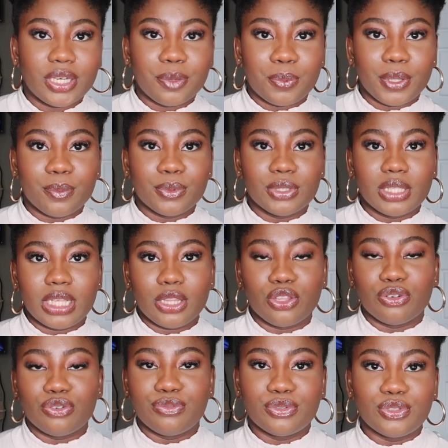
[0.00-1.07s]
other people
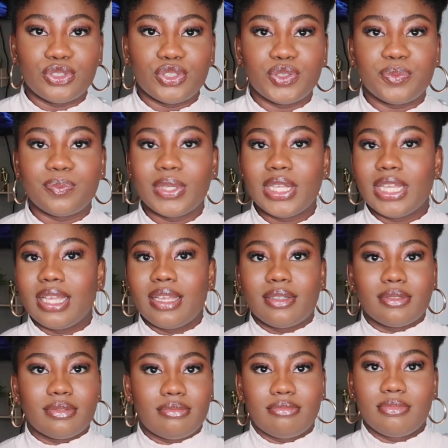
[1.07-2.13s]
in the room
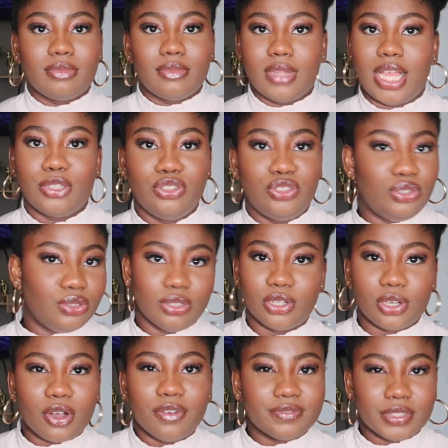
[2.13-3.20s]
and you're
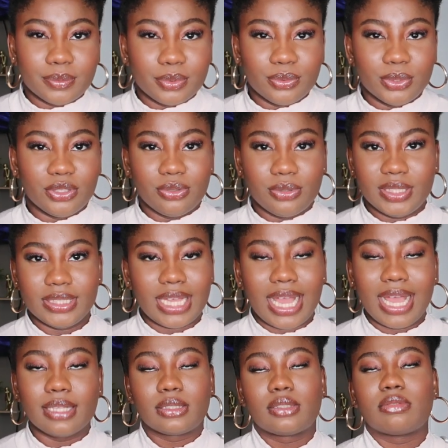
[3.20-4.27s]
not comfortable with doing
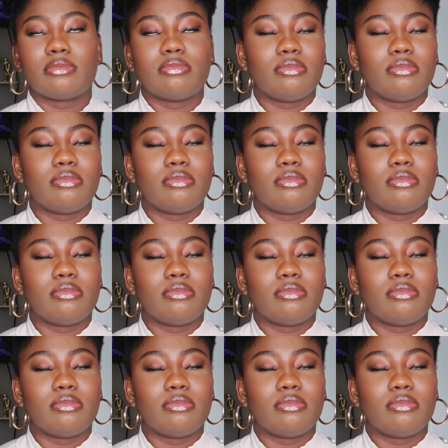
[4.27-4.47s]
that,